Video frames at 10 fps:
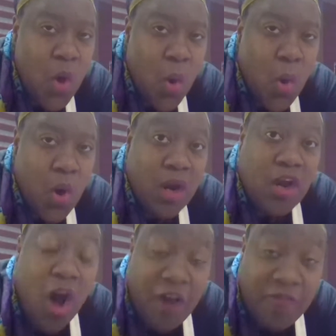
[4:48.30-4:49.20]
or
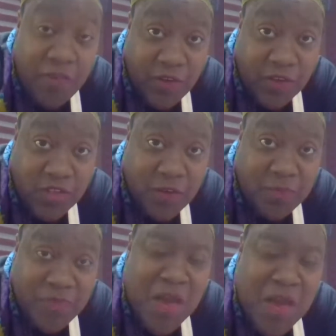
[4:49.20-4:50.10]
coffee filter.
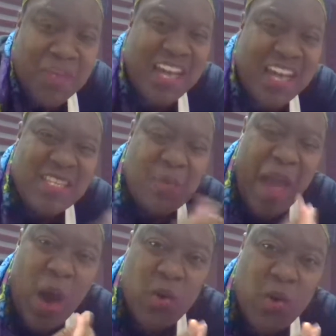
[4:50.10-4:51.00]
because the
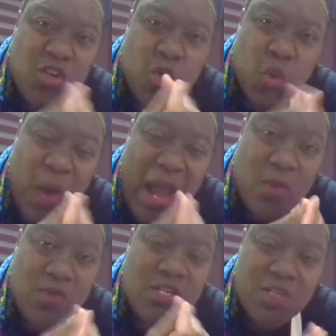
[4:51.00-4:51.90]
powdered
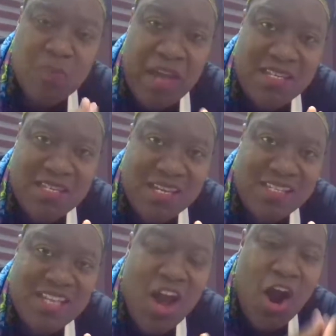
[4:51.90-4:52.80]
ground
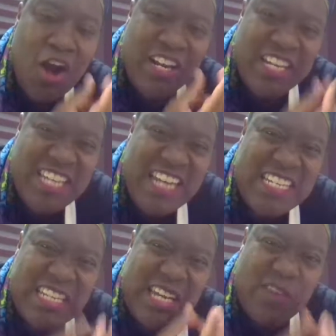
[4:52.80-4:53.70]
spices are going to tend
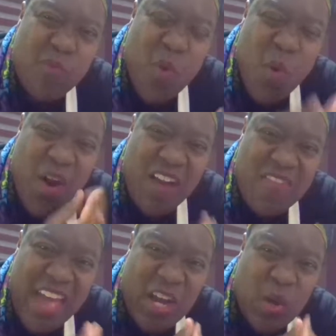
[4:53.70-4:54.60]
to leave more of
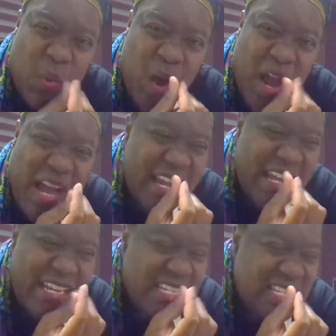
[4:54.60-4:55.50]
that
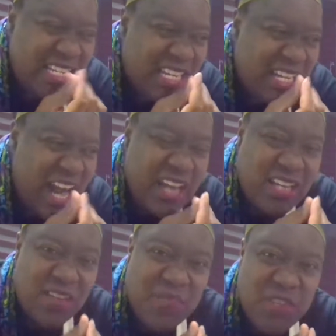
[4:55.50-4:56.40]
grinding kind
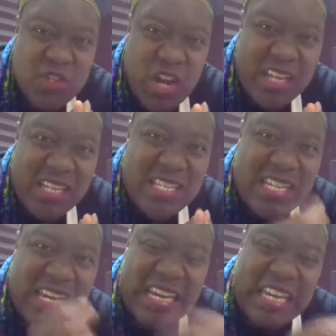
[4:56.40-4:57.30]
of detritus
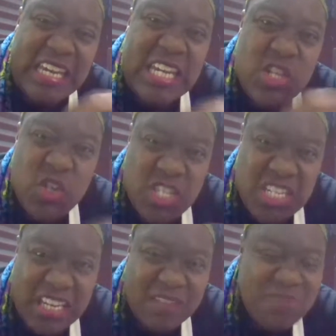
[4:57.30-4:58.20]
in your
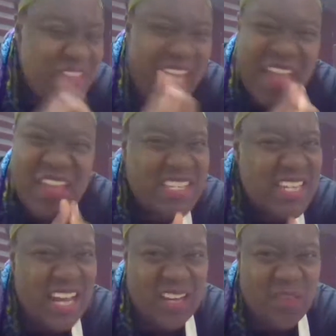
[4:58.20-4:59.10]
tea. And that's
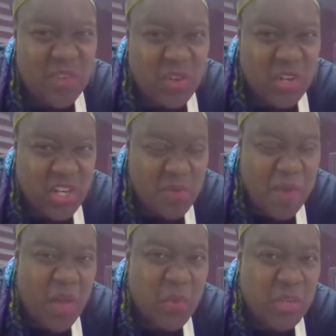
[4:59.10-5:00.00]
not going to feel good in your
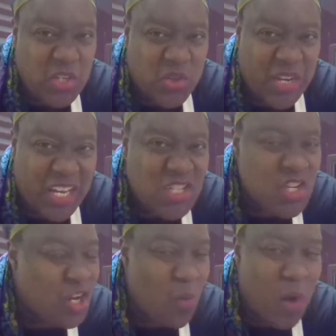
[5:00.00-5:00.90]
mouth when you drink it. So you're
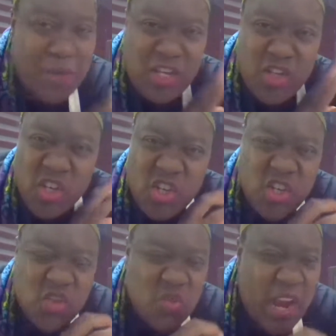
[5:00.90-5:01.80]
going to want to make sure you
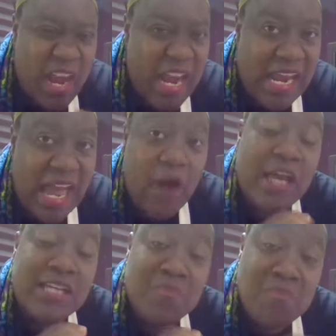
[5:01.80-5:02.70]
strain out
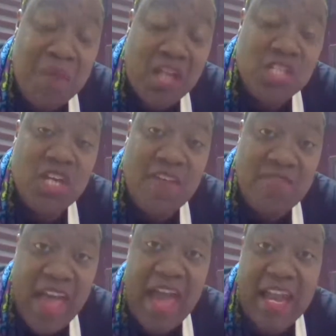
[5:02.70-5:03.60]
as much of
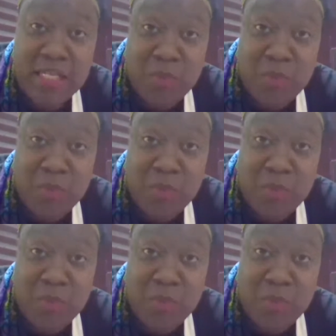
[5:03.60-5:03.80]
that as